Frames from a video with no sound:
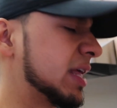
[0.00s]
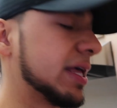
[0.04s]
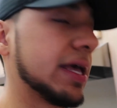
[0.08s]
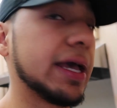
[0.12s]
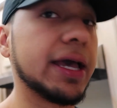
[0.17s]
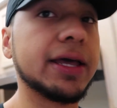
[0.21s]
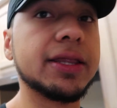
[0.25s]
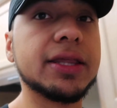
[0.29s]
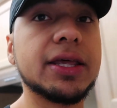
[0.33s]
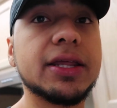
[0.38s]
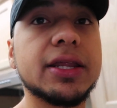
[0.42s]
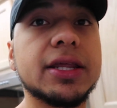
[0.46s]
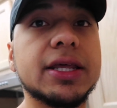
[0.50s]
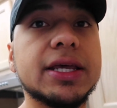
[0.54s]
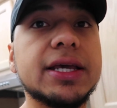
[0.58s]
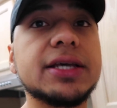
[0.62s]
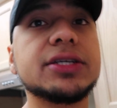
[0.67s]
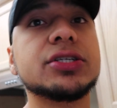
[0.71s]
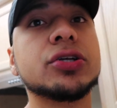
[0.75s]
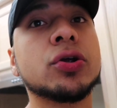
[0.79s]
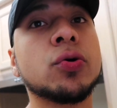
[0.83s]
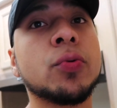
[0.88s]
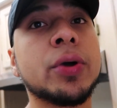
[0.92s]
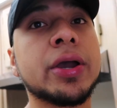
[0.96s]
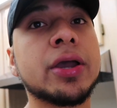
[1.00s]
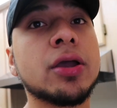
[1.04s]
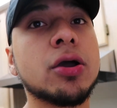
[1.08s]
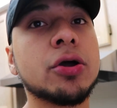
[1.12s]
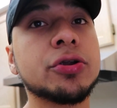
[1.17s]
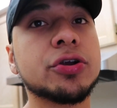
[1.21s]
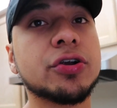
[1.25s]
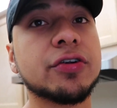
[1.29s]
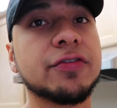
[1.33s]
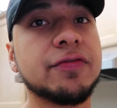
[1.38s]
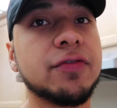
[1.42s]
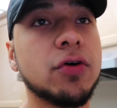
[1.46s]
And then the easier way
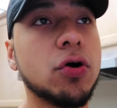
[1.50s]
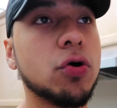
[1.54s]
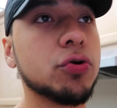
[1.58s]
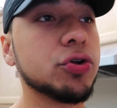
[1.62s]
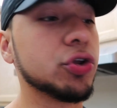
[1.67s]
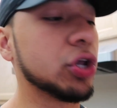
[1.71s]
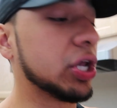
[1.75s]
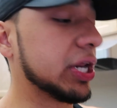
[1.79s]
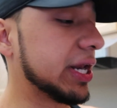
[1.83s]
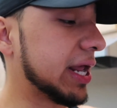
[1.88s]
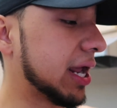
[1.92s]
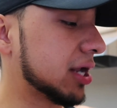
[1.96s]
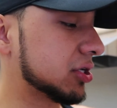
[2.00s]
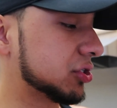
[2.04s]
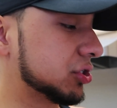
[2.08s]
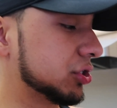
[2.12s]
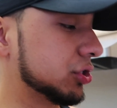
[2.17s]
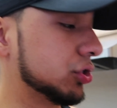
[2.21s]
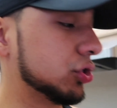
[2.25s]
on your phone, you can actually